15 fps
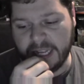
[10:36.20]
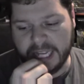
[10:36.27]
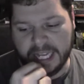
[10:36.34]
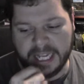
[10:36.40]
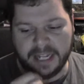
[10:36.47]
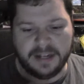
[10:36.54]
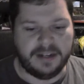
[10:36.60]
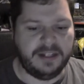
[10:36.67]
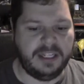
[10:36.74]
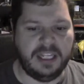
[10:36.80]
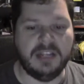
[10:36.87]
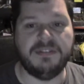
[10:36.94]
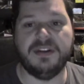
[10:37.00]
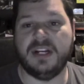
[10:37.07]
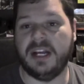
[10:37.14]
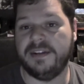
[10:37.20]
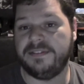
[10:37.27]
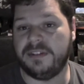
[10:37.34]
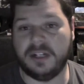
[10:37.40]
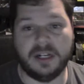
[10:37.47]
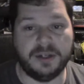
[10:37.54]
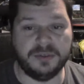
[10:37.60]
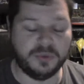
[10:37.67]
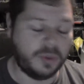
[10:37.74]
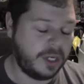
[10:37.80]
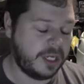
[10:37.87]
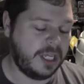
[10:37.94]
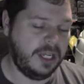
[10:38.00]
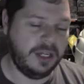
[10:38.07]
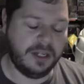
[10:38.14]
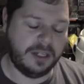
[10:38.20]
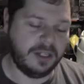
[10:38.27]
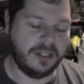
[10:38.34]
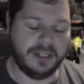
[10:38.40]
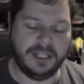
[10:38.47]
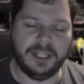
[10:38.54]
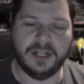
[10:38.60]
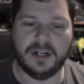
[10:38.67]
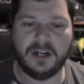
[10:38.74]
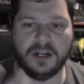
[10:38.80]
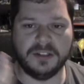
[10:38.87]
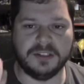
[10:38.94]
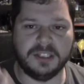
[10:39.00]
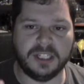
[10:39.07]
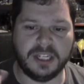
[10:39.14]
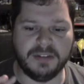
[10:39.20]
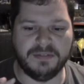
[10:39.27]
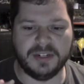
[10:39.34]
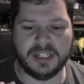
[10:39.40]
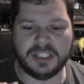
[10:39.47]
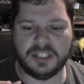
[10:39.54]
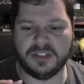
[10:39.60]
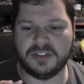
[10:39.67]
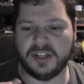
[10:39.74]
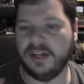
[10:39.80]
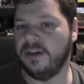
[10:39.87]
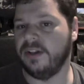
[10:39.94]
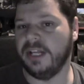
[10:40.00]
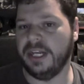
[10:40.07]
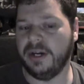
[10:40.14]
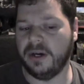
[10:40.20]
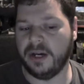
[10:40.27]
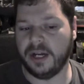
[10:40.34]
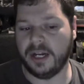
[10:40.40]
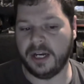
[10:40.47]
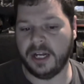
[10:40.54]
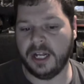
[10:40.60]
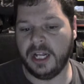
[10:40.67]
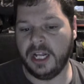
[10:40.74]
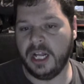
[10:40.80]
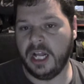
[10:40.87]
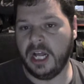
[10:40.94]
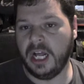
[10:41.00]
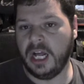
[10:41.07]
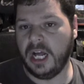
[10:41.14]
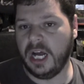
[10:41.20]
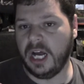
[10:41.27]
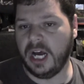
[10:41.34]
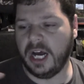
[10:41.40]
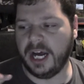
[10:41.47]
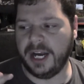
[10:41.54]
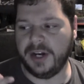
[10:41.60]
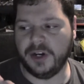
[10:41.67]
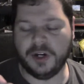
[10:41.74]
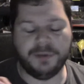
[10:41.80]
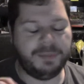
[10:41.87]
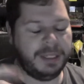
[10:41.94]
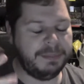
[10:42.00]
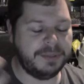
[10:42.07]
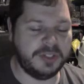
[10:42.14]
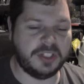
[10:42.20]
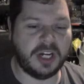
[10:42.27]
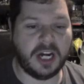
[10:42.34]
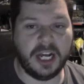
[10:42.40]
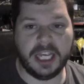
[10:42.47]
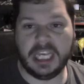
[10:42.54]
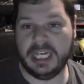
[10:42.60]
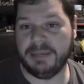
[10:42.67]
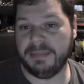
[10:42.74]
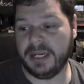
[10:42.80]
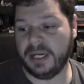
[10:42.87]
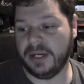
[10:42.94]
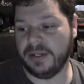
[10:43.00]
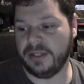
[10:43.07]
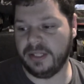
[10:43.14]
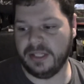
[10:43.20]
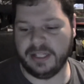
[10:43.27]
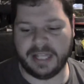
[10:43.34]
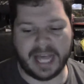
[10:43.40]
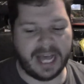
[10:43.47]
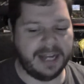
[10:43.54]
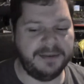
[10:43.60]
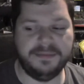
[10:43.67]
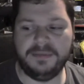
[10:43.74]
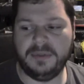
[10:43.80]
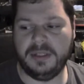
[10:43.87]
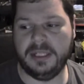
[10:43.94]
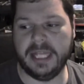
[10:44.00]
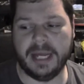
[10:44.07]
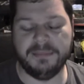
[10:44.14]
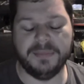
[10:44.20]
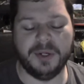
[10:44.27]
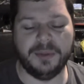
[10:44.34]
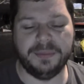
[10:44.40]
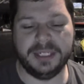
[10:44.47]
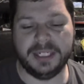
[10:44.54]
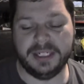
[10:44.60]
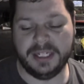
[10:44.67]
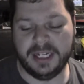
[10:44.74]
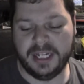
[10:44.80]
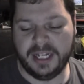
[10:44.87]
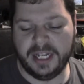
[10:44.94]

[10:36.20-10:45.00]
and even after I was walking the, in the halls of the convention center later on, I heard people talking about that that moment,